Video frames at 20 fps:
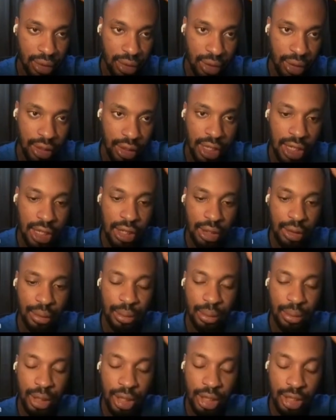
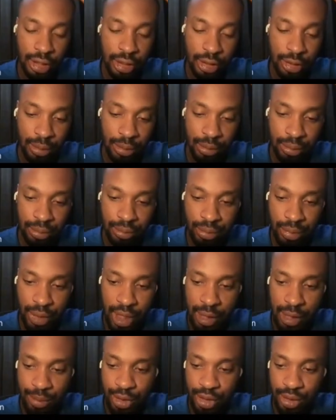Now, I'm
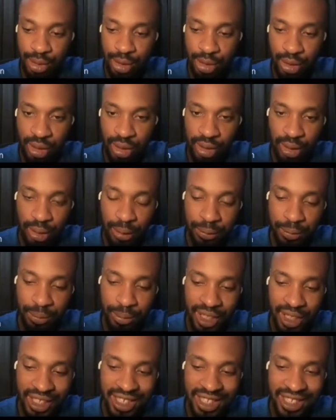going to be turning off my